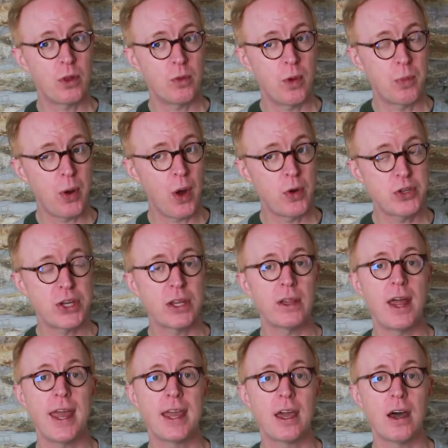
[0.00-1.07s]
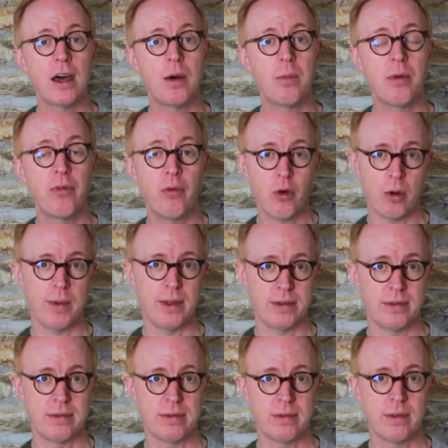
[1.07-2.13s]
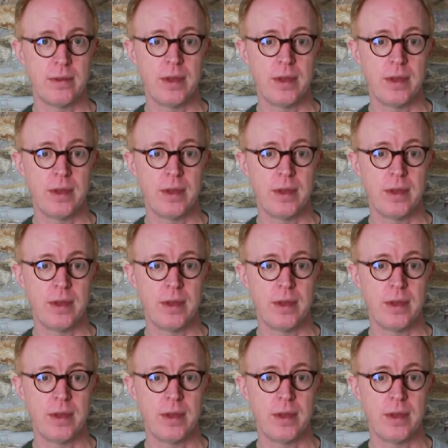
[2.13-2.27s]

approach it like a performance.